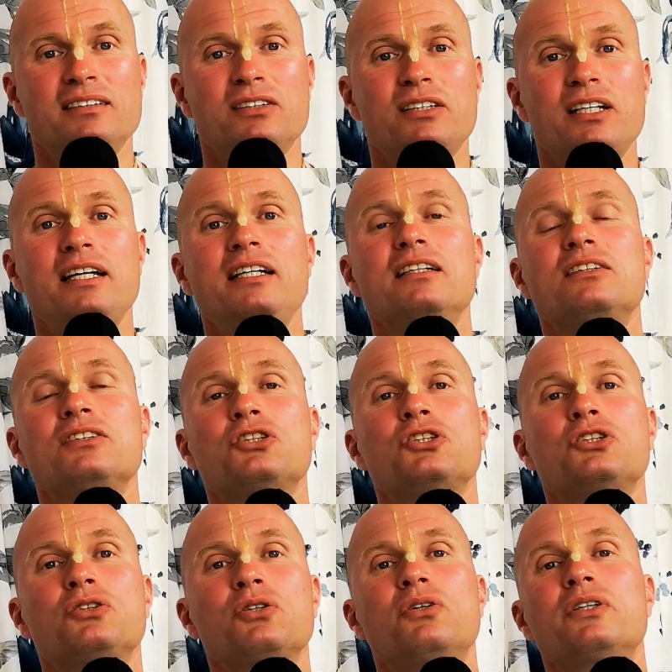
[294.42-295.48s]
So they hear the
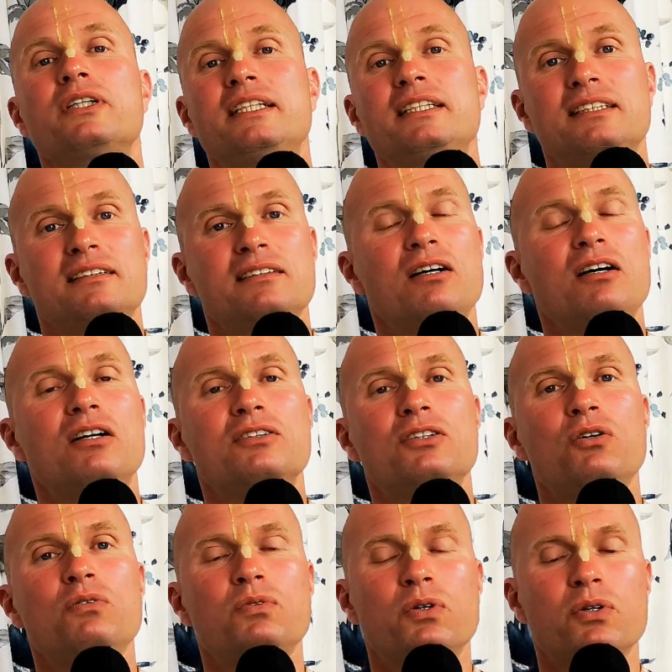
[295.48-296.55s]
stories. Oh,
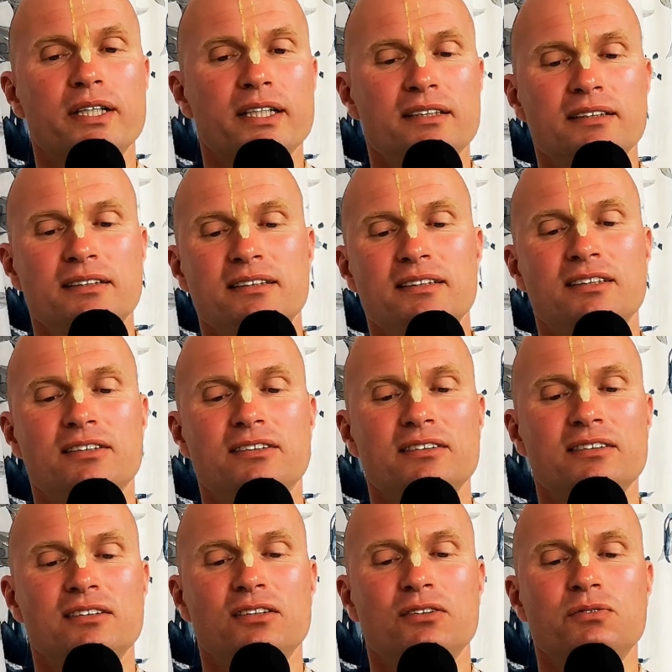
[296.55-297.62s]
don't worry,
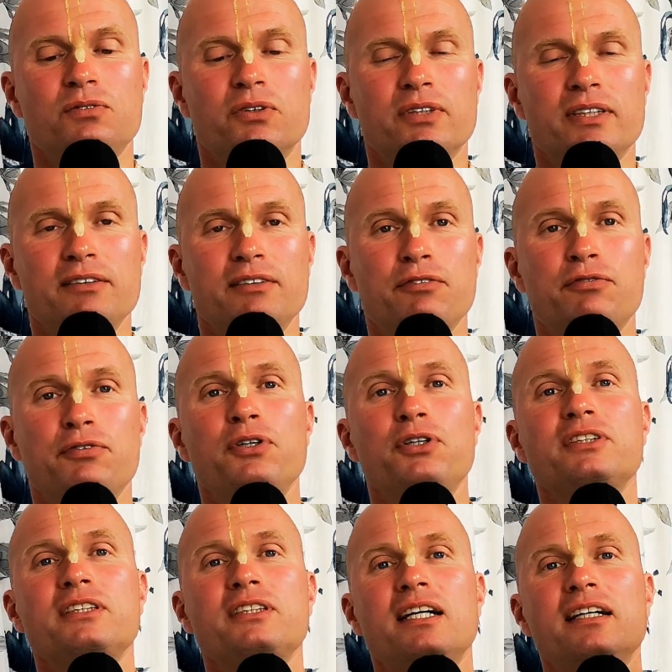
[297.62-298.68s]
don't worry. The
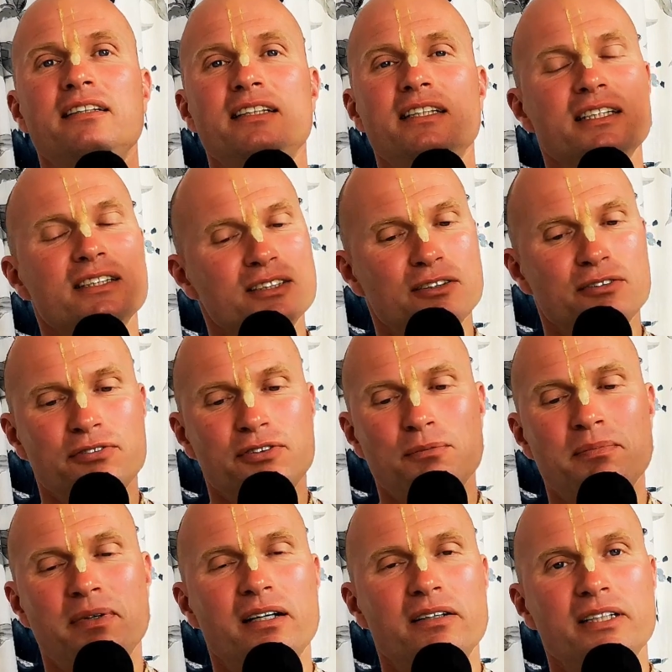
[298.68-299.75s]
first 10 years of
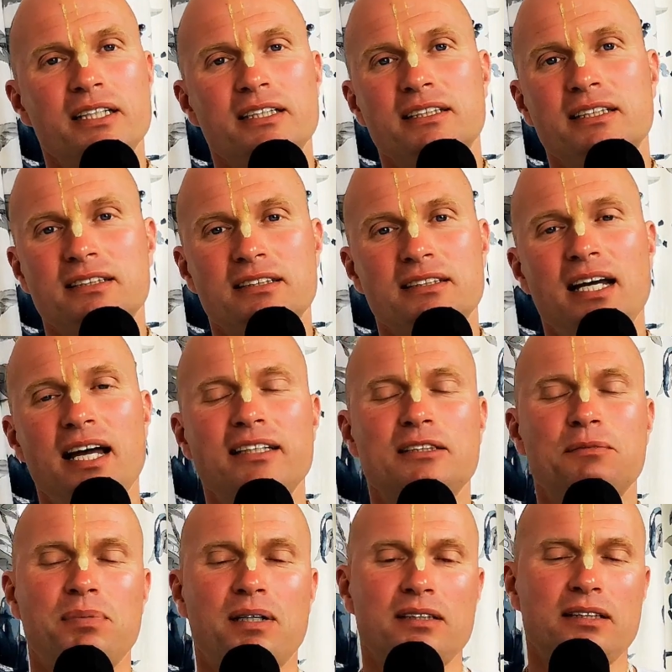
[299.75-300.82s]
your marriage, it's
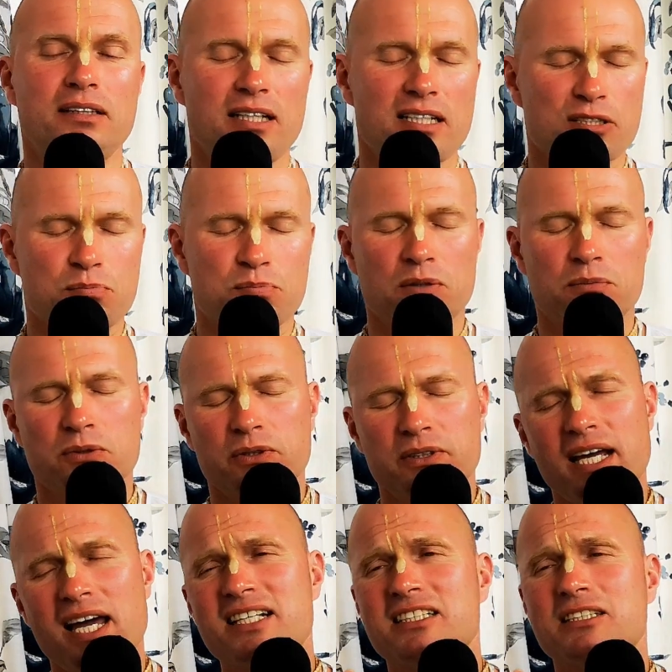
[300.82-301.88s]
yes, Pati, yes, Prabhu,
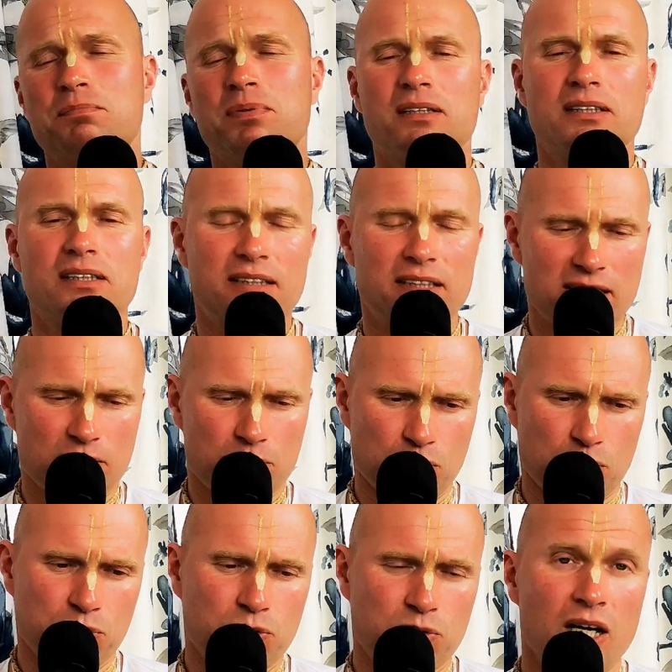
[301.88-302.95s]
yes, Pati, yes,
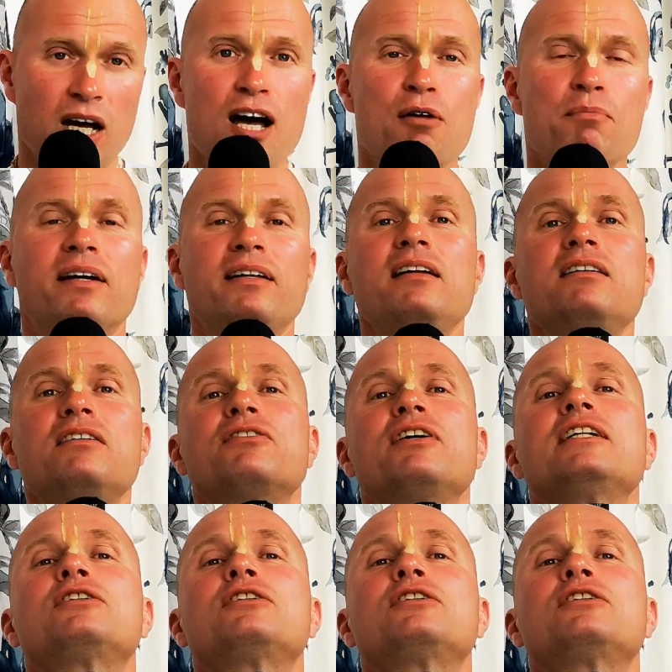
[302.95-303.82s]
Prabhu. But then the